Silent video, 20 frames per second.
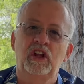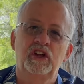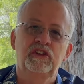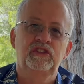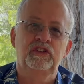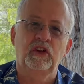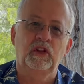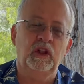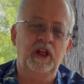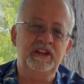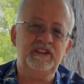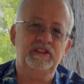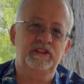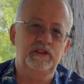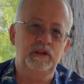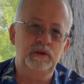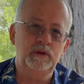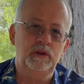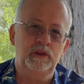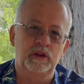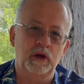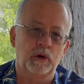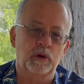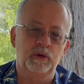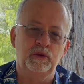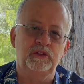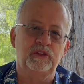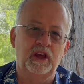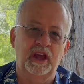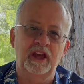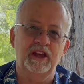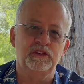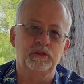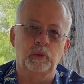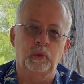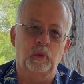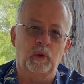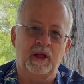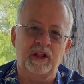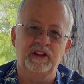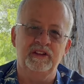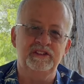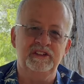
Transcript: So let's do those as well